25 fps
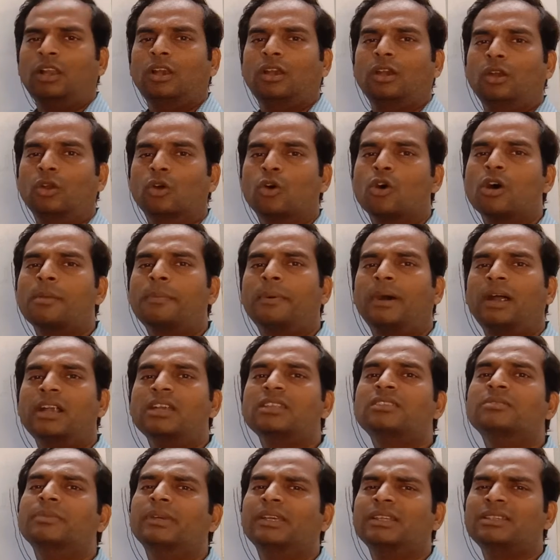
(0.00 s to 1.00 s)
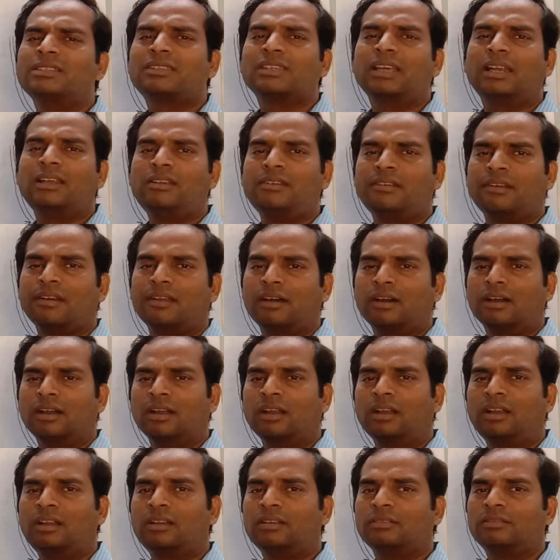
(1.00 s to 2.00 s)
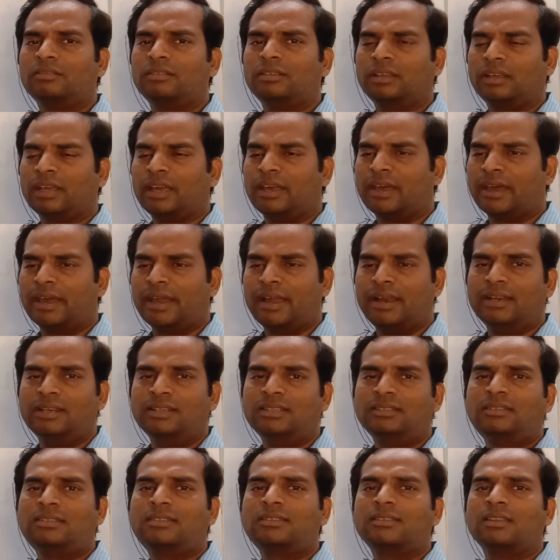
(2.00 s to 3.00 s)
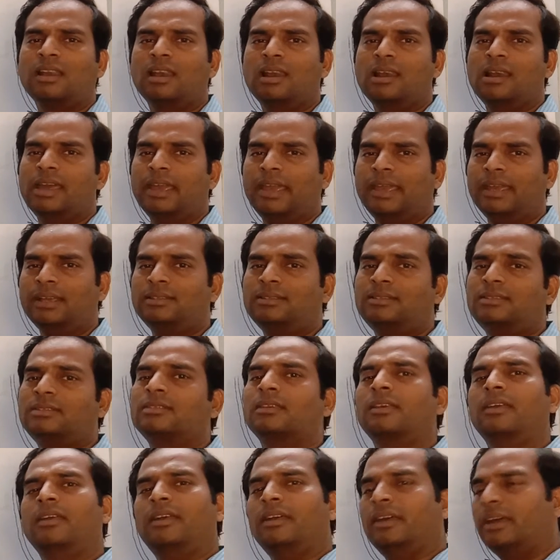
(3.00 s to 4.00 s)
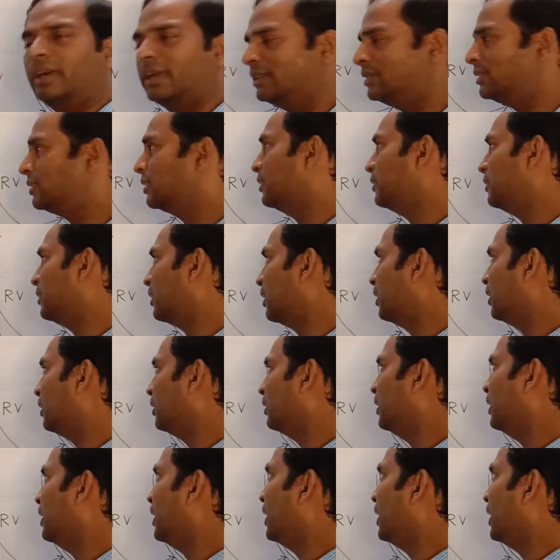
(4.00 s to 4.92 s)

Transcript: Lower parts means like trunk, hands, legs, etc.